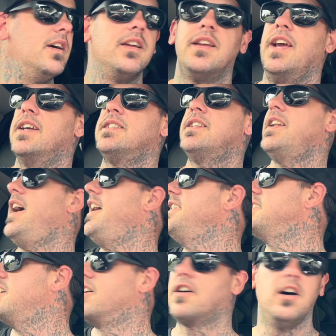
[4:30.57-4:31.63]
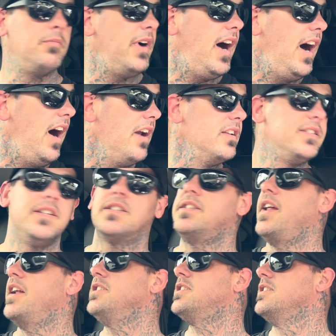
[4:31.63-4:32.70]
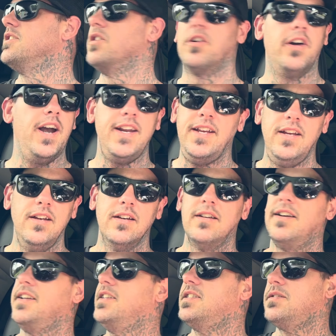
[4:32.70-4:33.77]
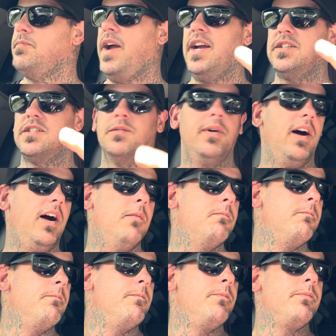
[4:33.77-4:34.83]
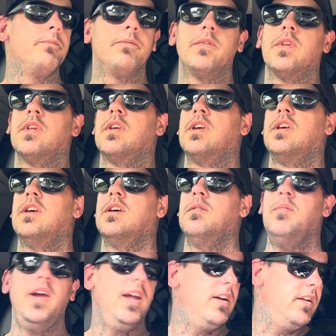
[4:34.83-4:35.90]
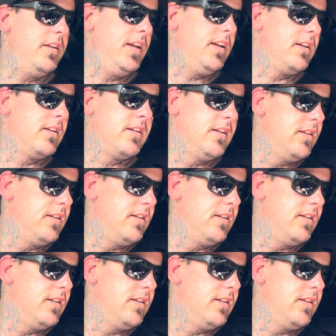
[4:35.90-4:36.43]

yesterday, so I got my harness extensions already. He smashed them up. Man, I think